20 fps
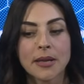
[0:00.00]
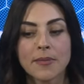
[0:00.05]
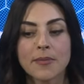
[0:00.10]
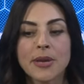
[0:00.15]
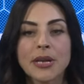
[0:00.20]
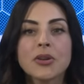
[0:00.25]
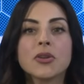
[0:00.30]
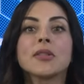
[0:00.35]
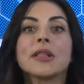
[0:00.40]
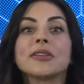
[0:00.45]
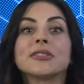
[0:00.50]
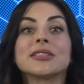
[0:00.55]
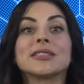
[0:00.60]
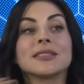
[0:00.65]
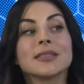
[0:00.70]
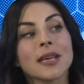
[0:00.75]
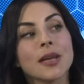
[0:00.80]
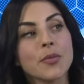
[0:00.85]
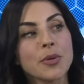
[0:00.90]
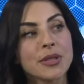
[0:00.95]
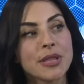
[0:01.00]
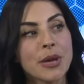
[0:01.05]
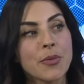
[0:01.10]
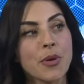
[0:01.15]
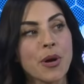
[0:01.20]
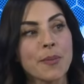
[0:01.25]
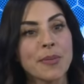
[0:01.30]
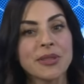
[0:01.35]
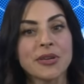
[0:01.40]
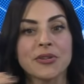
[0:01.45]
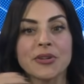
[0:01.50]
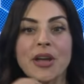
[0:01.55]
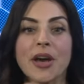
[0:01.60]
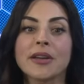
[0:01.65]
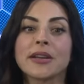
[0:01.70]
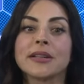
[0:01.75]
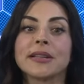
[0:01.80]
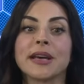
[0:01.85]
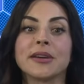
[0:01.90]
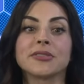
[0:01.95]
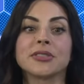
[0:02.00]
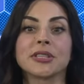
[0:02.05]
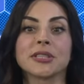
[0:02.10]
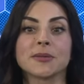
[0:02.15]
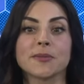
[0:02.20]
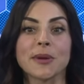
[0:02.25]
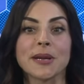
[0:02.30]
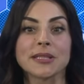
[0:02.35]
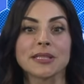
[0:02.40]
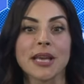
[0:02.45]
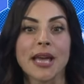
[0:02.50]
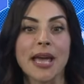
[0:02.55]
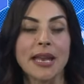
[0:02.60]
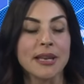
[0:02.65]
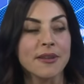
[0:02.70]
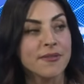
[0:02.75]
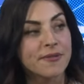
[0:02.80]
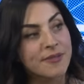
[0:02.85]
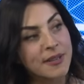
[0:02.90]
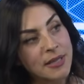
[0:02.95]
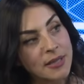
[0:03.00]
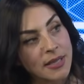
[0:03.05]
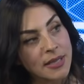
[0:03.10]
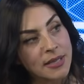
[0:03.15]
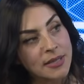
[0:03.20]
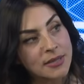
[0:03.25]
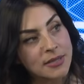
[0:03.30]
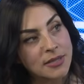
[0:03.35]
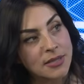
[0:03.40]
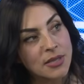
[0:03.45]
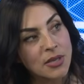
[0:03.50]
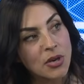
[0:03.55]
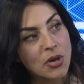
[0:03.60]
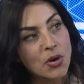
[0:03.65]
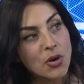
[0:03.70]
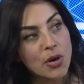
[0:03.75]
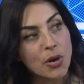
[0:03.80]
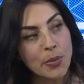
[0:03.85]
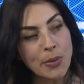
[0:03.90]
Men are allowed to say what they want, but they're not allowed to express any feelings or